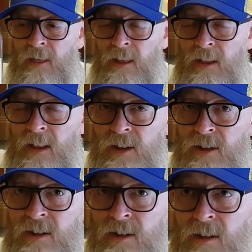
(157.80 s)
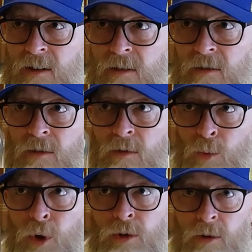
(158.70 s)
that this
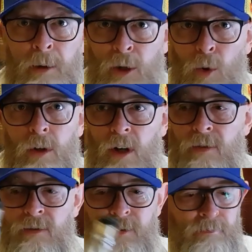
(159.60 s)
wouldn't have been old enough,